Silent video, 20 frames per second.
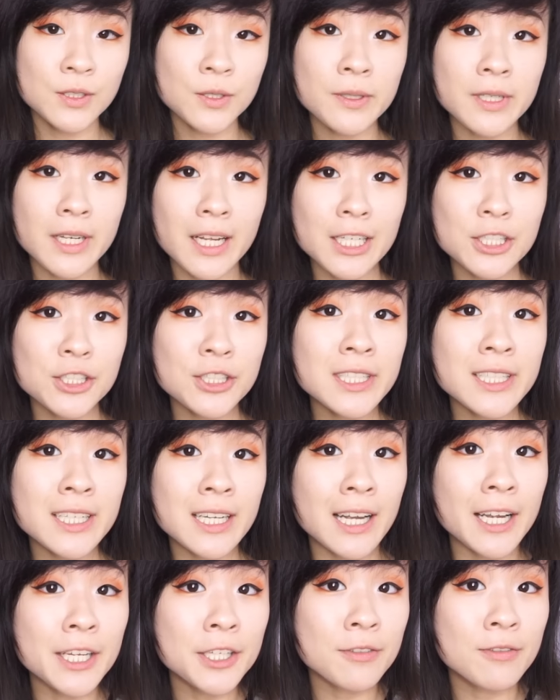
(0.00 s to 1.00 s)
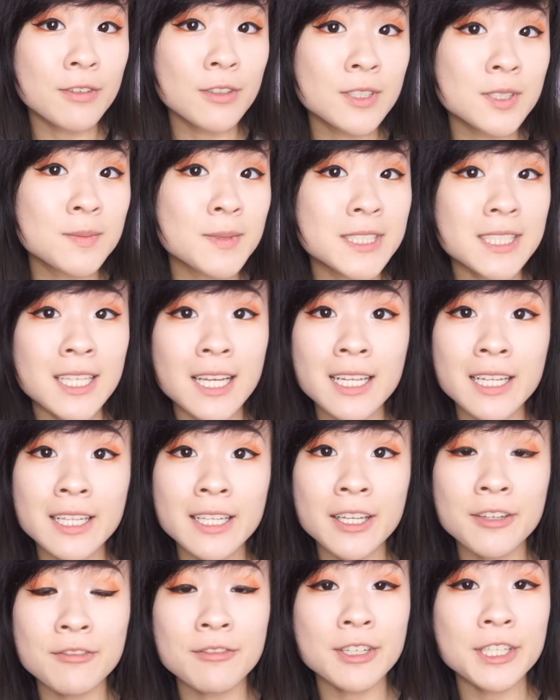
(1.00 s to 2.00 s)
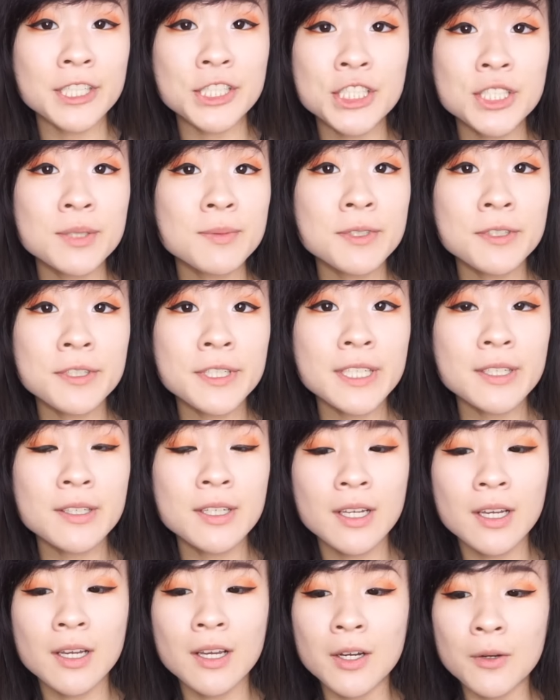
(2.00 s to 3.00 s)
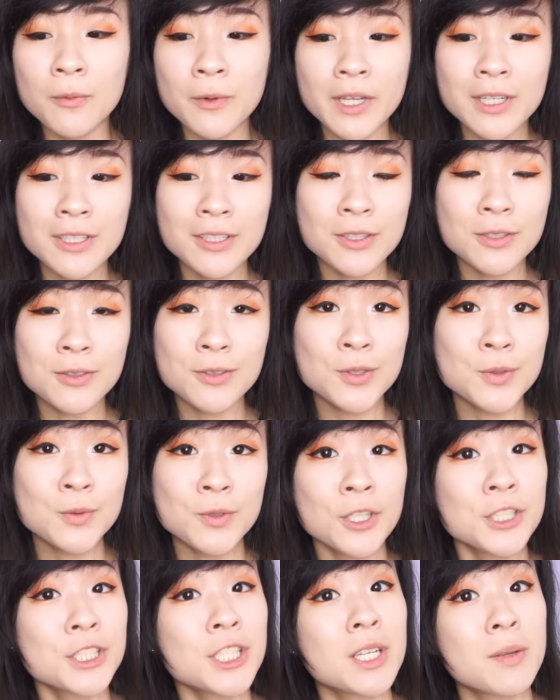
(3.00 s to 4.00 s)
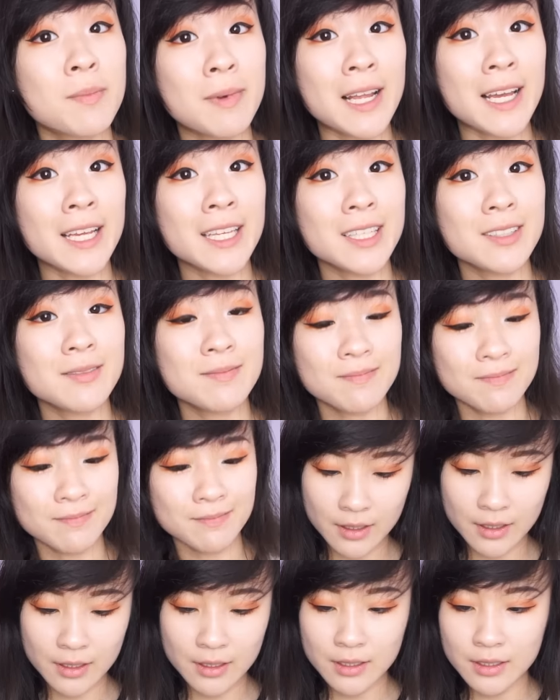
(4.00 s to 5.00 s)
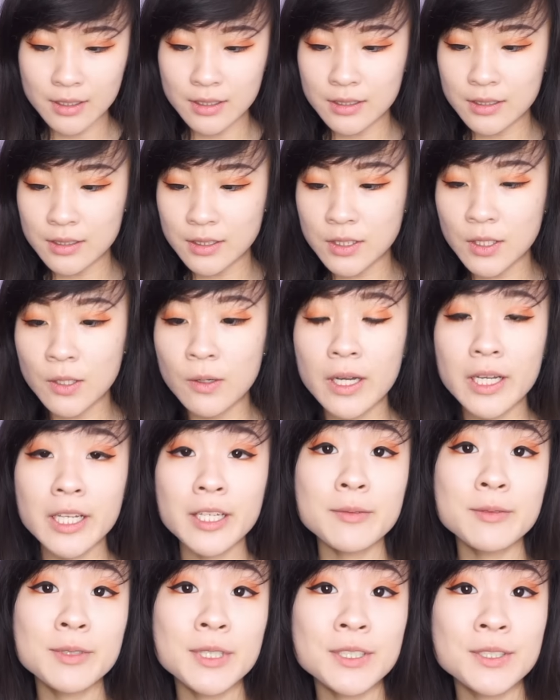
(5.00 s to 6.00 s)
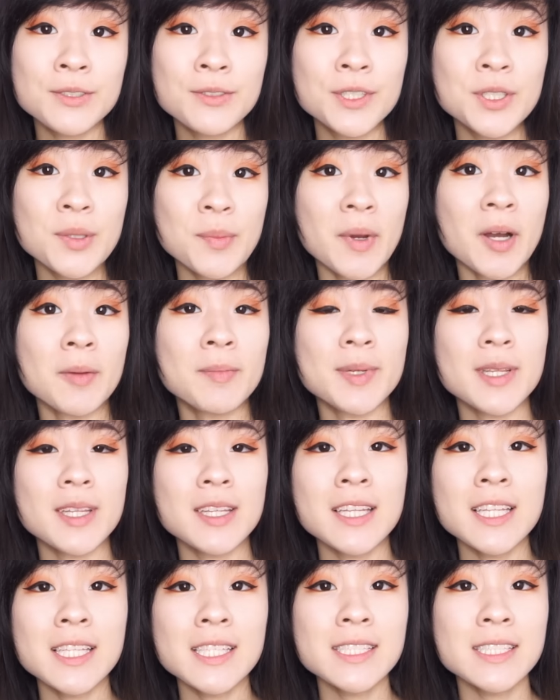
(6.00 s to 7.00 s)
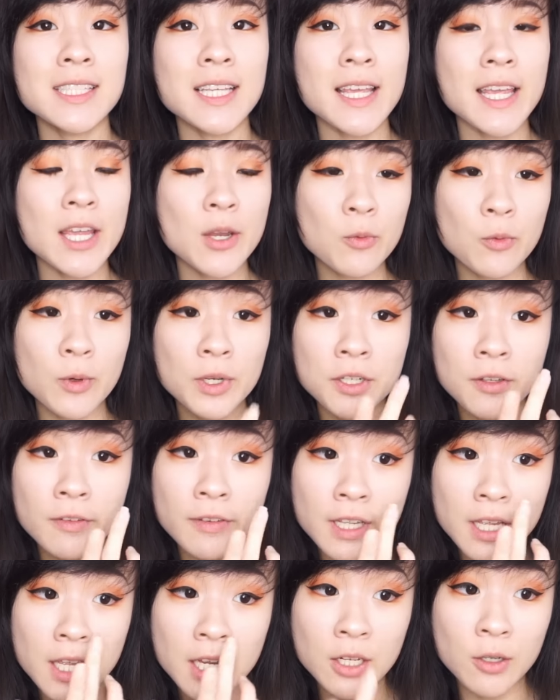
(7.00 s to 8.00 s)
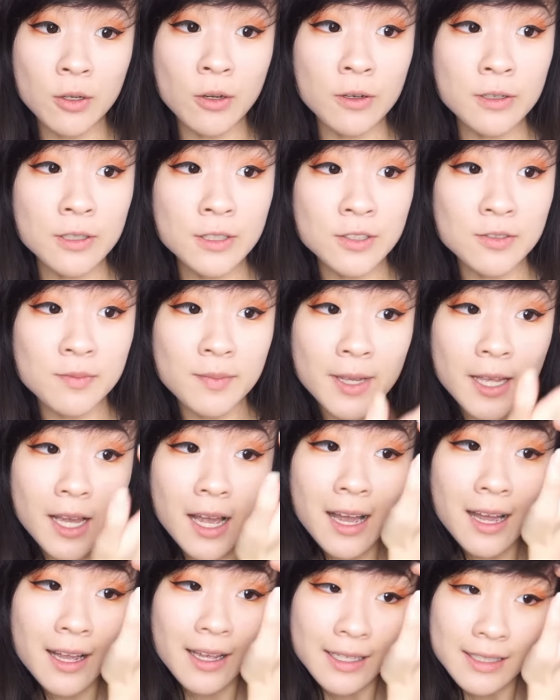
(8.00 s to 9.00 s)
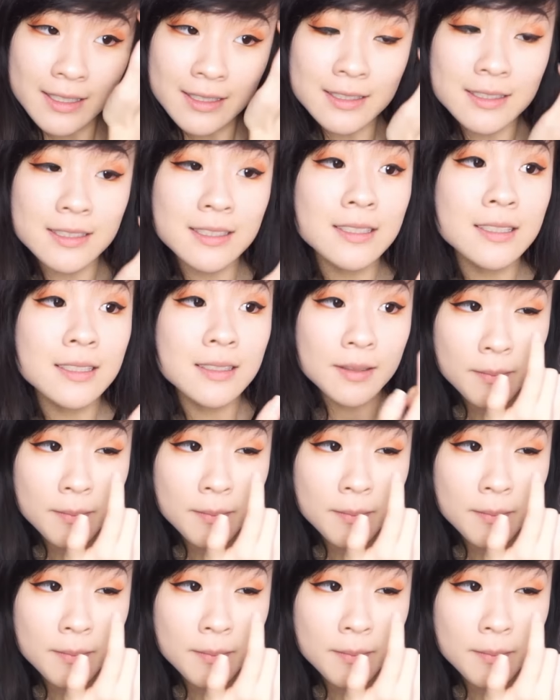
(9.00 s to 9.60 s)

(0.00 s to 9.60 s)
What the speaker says: So it actually kind of looks metallic and very shimmery when you swatch and apply it. So I am just going to pop this in one of the inner corners of my eyes.